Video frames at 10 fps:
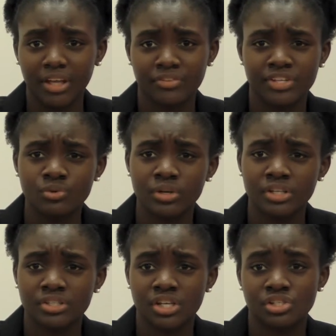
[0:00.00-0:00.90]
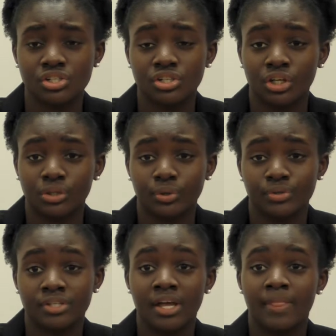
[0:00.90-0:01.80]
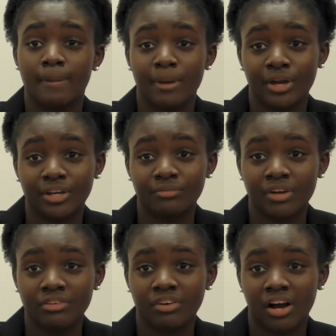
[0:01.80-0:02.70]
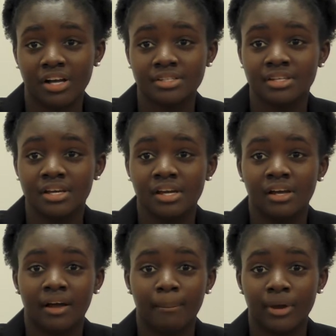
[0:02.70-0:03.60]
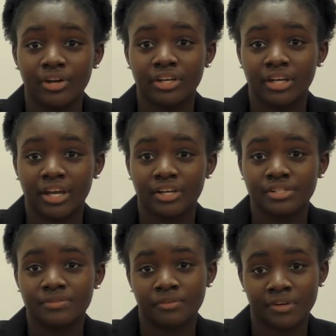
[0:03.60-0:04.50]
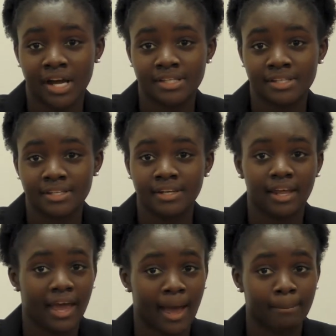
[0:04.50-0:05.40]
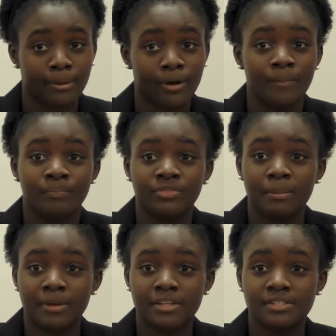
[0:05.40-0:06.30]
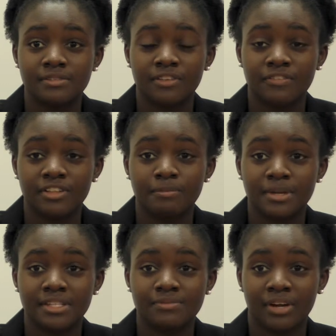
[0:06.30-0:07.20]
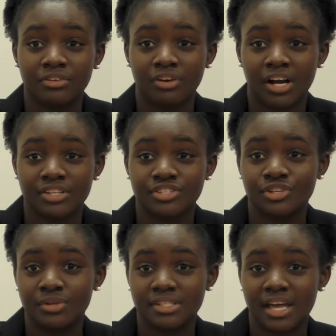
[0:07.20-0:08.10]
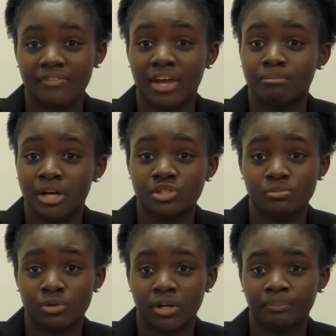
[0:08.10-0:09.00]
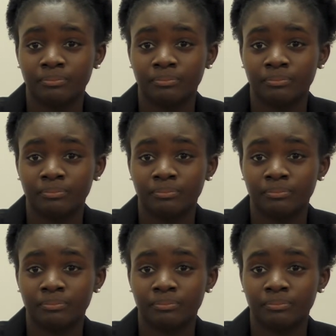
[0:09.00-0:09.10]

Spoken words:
These organizations include the American Red Cross, America Cares, Verizon, Apple, the Philippines Red Cross, UNICEF, and much more.